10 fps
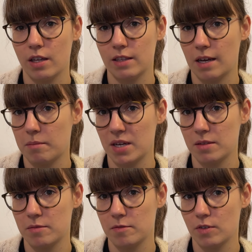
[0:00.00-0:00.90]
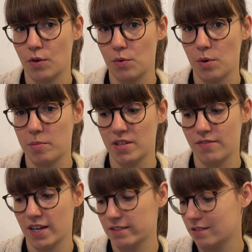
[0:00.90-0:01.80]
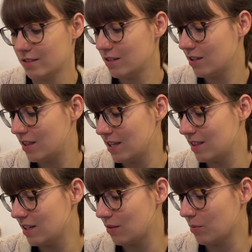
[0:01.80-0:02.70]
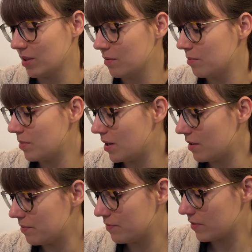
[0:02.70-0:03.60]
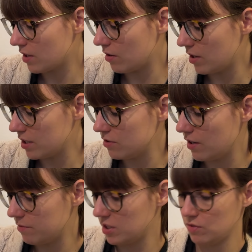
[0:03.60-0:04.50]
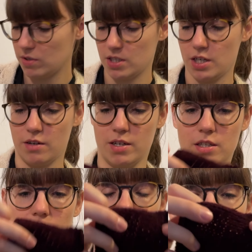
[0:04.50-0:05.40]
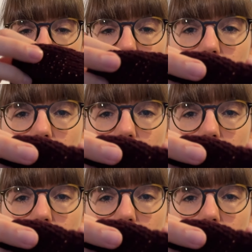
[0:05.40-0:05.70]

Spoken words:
that might go a bit faster than the other one. But oh, I do have my swatch here actually. I've not